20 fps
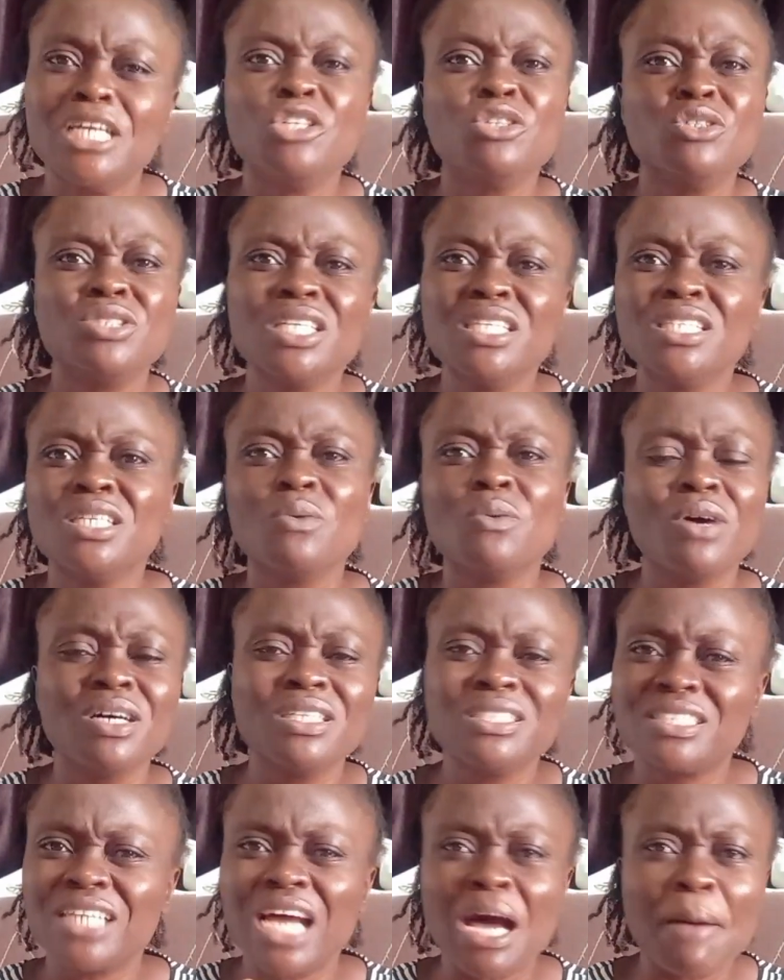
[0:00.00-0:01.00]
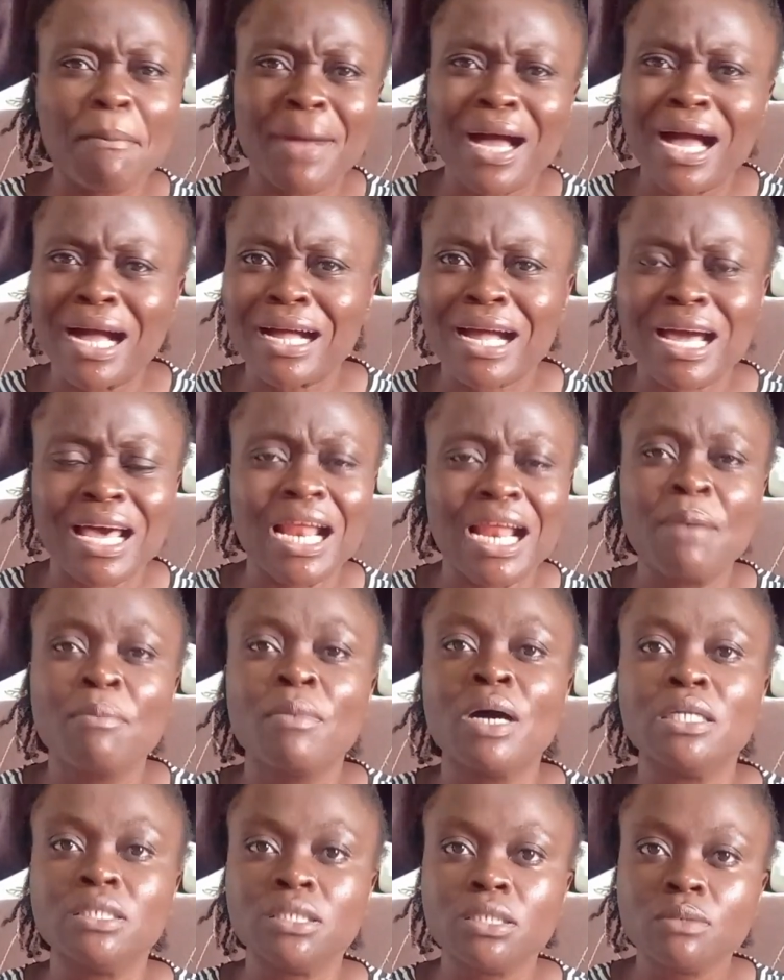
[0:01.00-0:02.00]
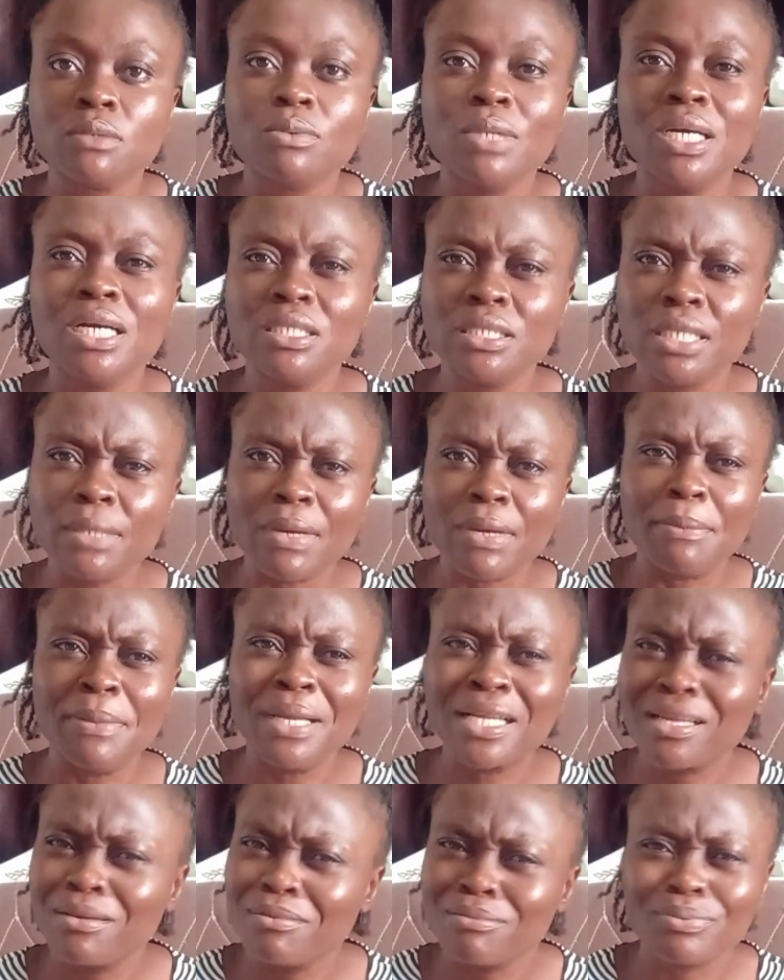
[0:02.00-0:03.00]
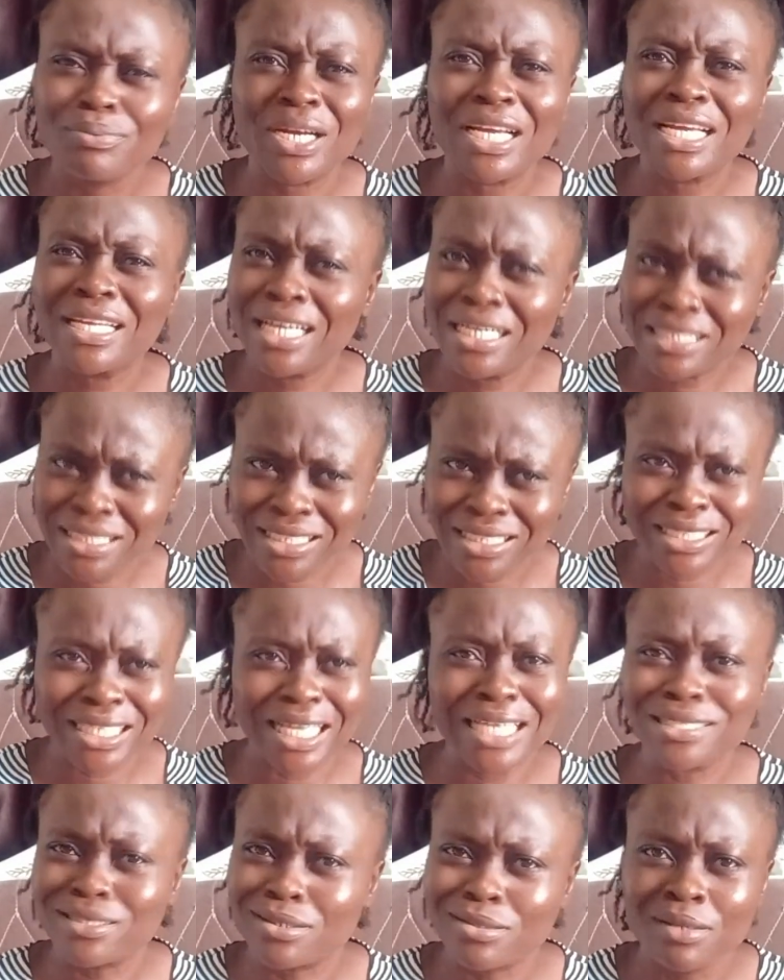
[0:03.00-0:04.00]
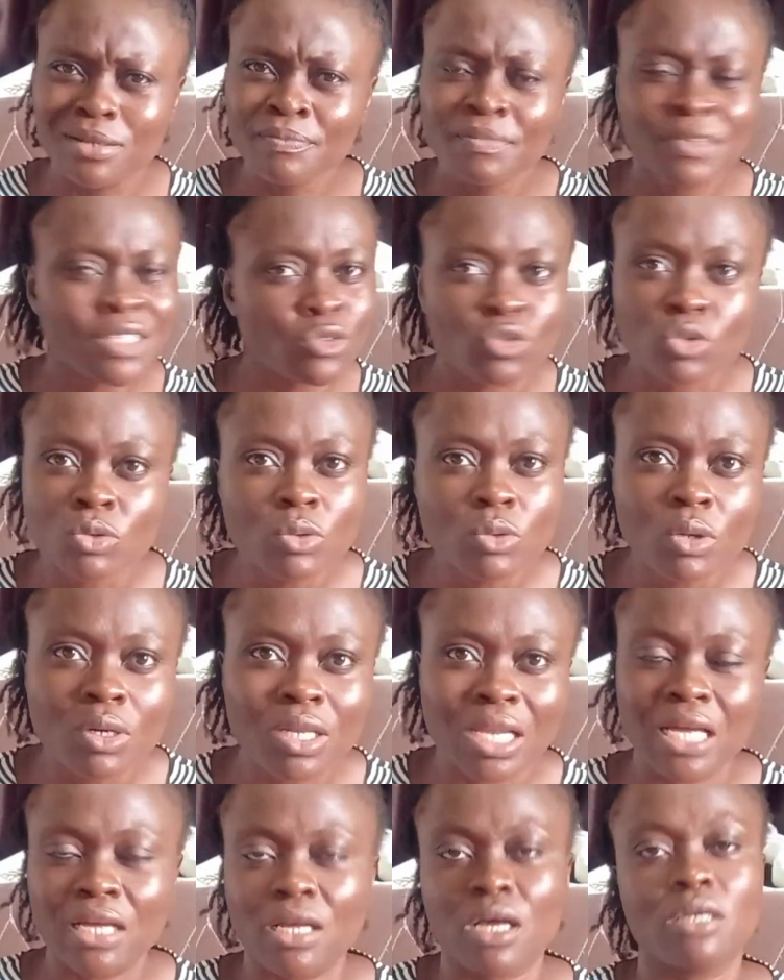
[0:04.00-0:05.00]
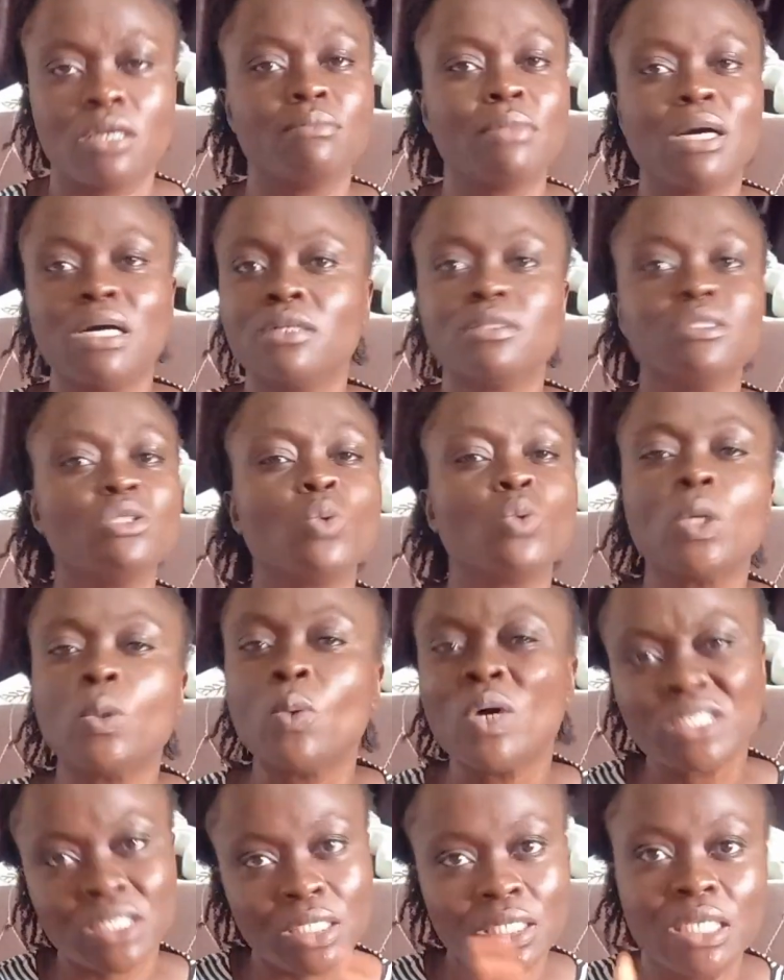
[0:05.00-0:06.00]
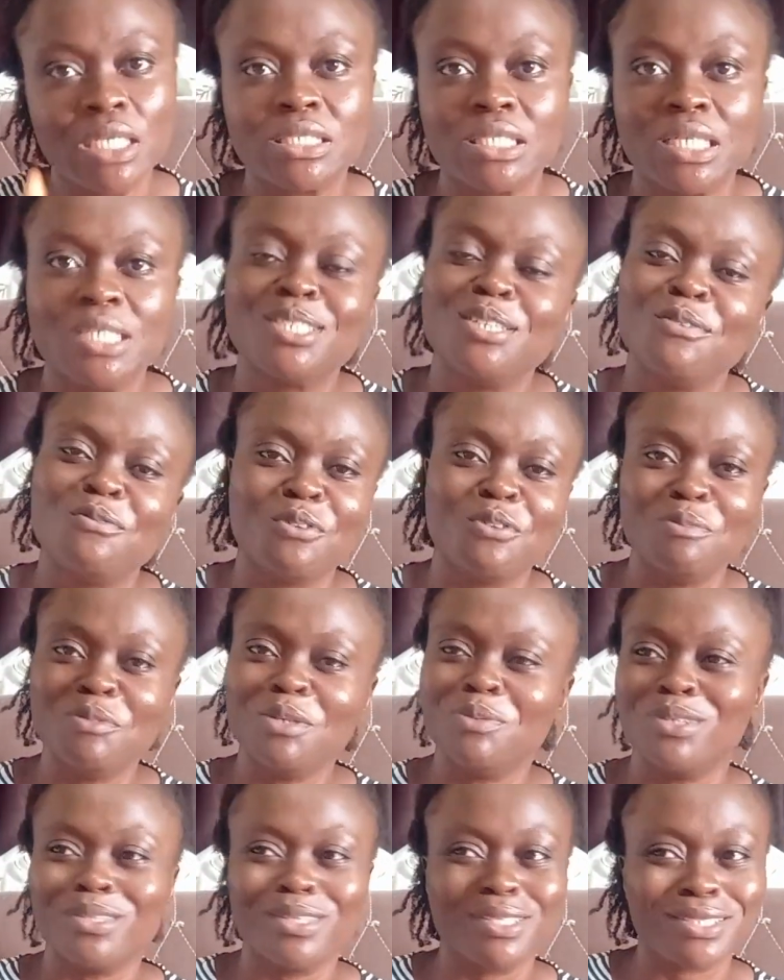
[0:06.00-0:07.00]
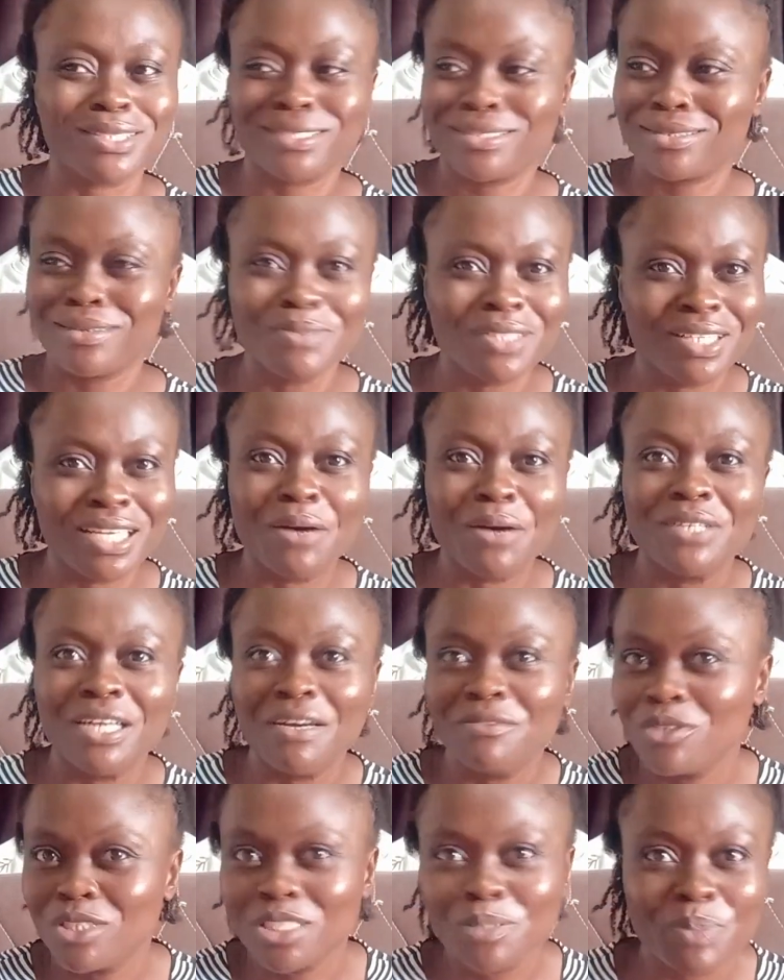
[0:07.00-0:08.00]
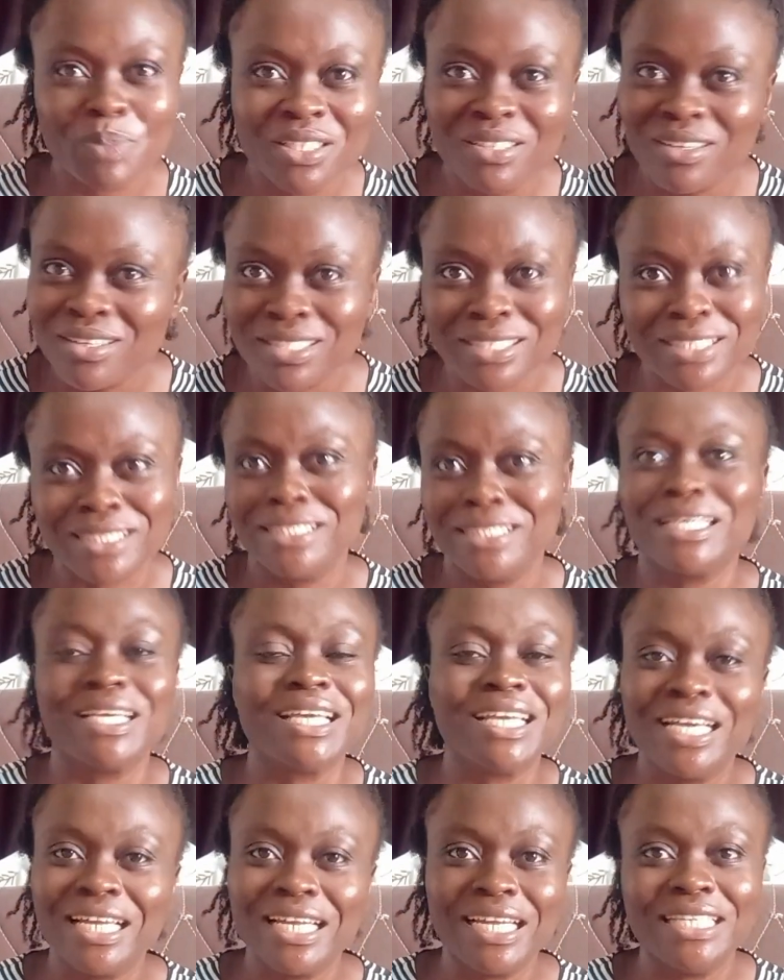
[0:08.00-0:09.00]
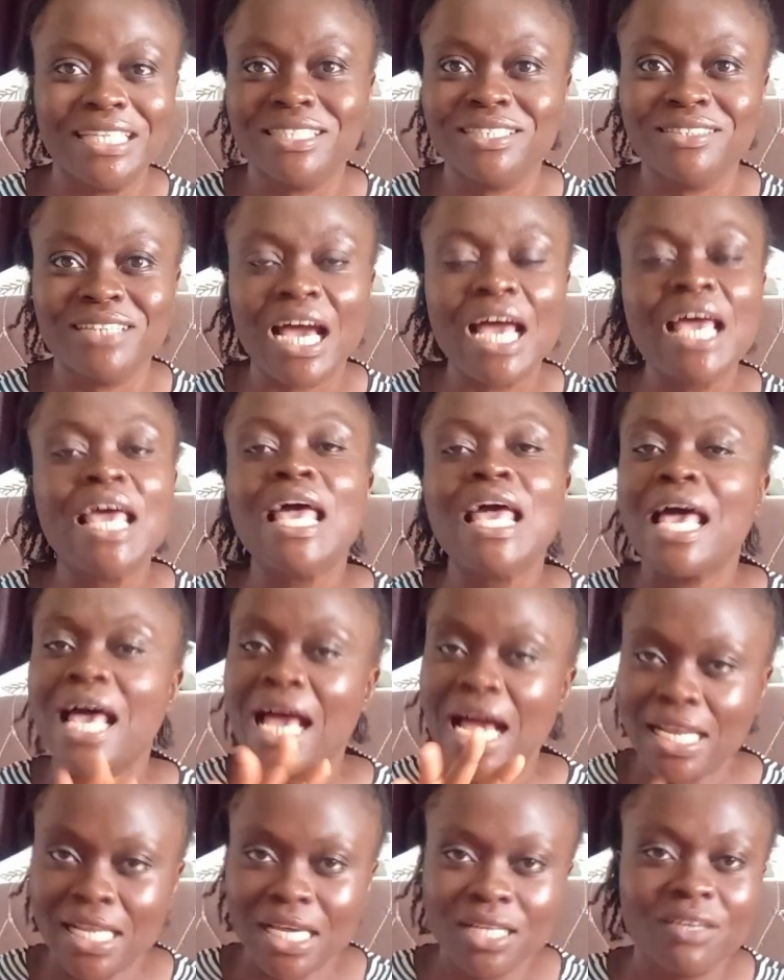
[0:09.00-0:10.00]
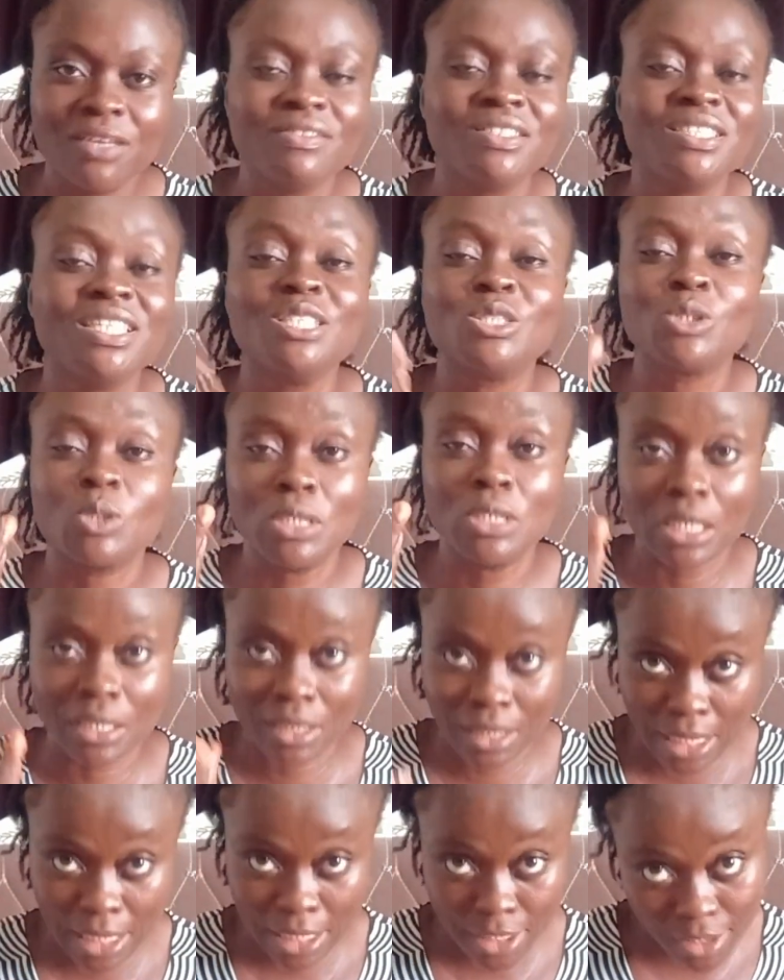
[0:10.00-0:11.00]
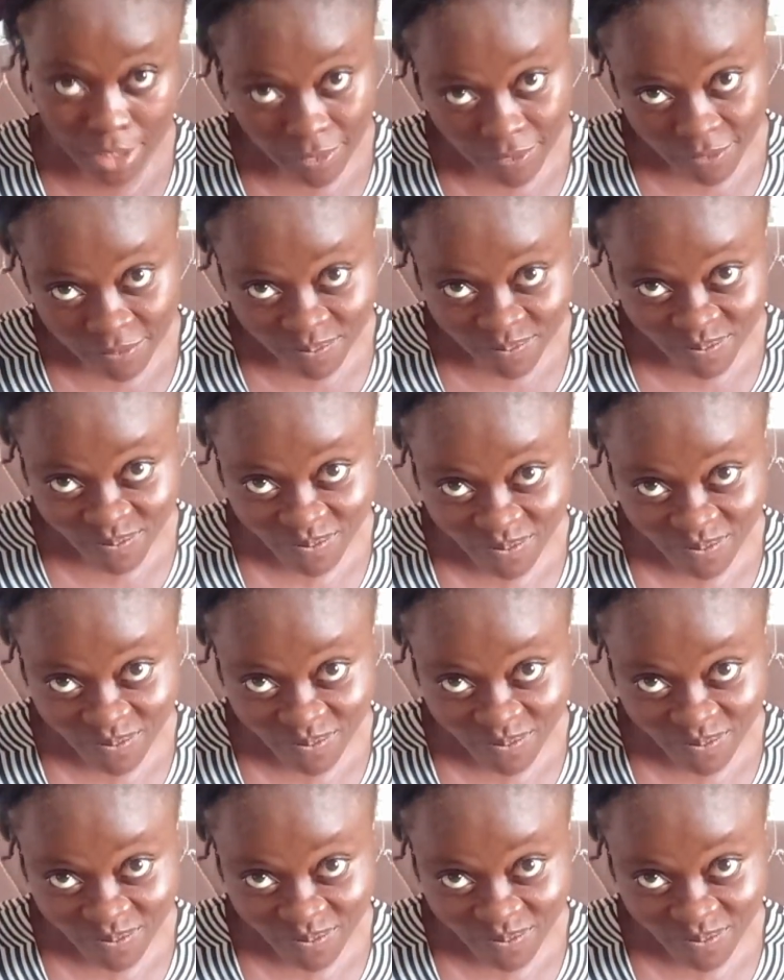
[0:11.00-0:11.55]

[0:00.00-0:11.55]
You see the word drama and karama and the way they were making pregnancy tests to look like it wasn't necessary for me, because something I would have just peed on a stick here in Nigeria, at the end of the day it turned out negative.